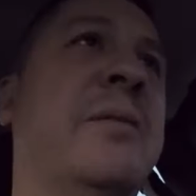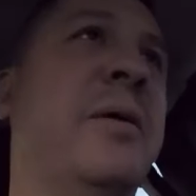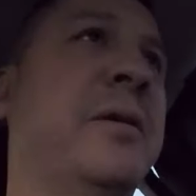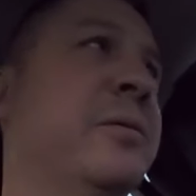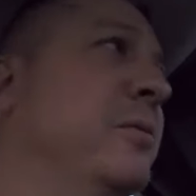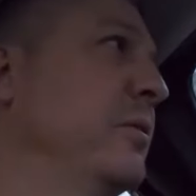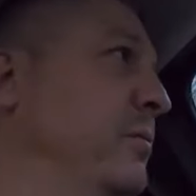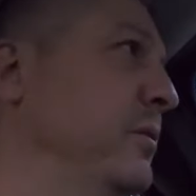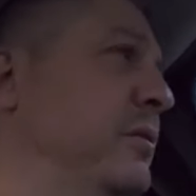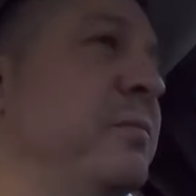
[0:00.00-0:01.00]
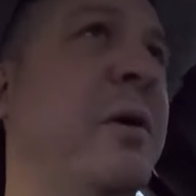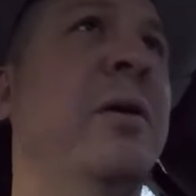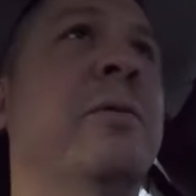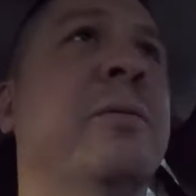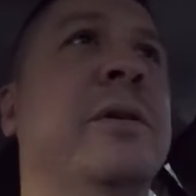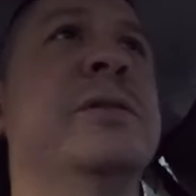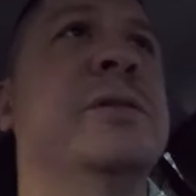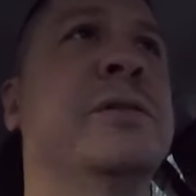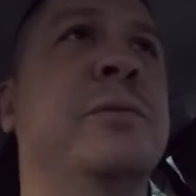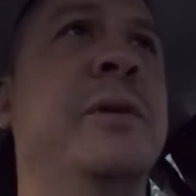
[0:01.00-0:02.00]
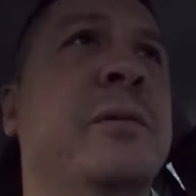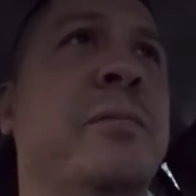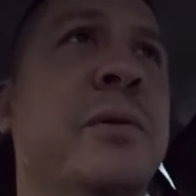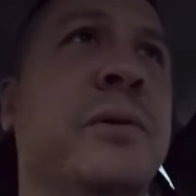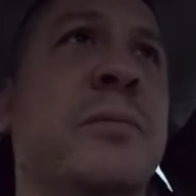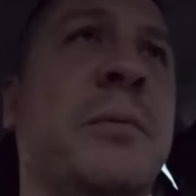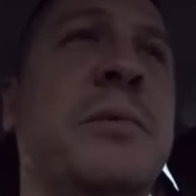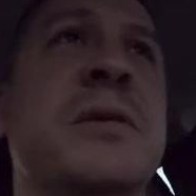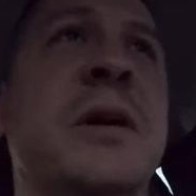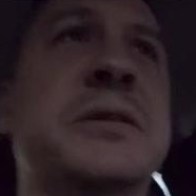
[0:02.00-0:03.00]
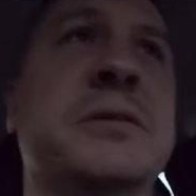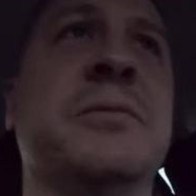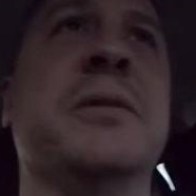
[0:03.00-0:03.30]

rather work with a smaller one just so we can build a reputation